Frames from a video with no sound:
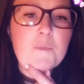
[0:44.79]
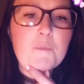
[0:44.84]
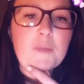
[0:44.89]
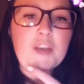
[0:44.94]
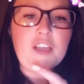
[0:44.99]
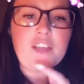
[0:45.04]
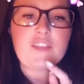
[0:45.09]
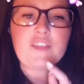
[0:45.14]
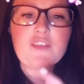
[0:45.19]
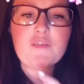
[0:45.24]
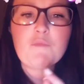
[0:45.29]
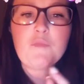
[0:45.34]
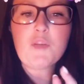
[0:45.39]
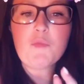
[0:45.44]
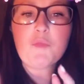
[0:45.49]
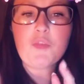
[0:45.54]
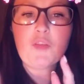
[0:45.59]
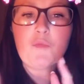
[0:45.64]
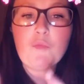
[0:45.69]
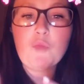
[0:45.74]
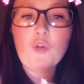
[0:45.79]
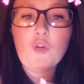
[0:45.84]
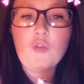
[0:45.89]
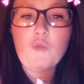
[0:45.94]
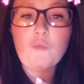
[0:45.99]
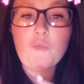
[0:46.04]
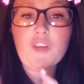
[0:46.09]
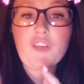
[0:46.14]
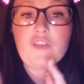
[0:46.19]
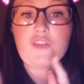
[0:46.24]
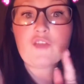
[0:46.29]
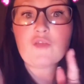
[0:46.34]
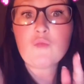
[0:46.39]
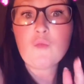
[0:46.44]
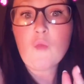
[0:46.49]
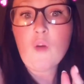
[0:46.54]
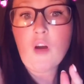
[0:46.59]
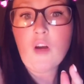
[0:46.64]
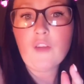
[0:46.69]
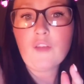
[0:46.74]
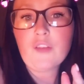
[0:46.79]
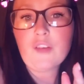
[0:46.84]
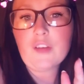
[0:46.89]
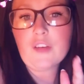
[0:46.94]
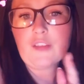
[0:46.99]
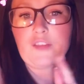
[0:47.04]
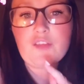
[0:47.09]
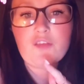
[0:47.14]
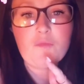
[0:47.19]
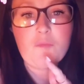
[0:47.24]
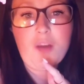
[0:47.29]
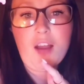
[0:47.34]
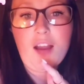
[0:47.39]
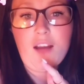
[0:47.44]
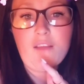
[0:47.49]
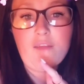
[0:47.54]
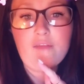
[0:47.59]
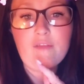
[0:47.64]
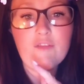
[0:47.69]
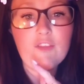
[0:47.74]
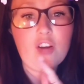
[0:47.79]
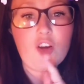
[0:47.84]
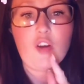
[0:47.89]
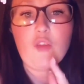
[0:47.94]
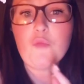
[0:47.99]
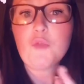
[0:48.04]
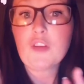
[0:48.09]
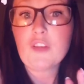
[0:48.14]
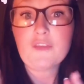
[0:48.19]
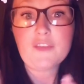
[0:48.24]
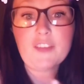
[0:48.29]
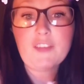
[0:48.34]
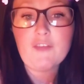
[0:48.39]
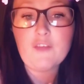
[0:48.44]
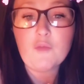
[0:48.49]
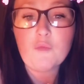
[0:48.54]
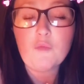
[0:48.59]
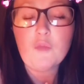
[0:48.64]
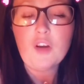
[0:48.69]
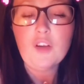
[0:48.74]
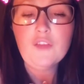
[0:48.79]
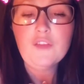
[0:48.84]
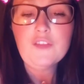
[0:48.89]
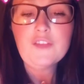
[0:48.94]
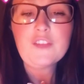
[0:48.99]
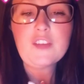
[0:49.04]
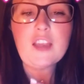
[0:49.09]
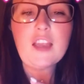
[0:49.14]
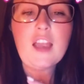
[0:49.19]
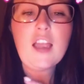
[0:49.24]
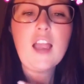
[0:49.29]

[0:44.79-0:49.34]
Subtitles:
because some people are born with just one and some have a couple of different ones,